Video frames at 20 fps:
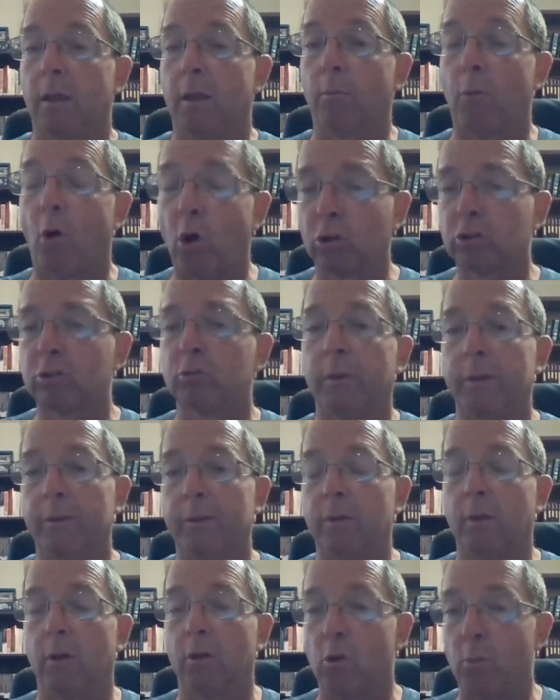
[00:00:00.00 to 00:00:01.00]
And
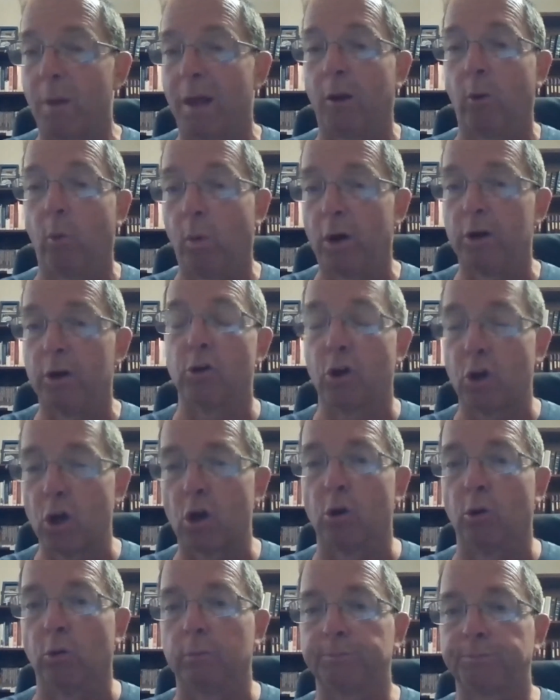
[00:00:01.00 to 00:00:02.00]
ultimately, no matter where you
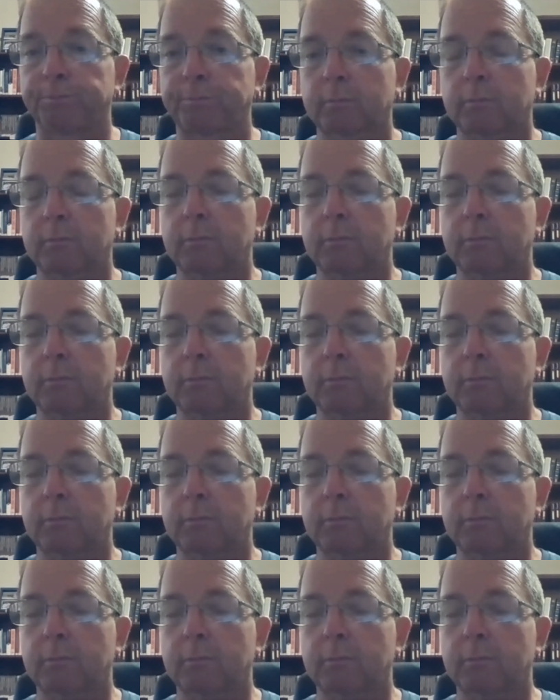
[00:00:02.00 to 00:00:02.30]
go,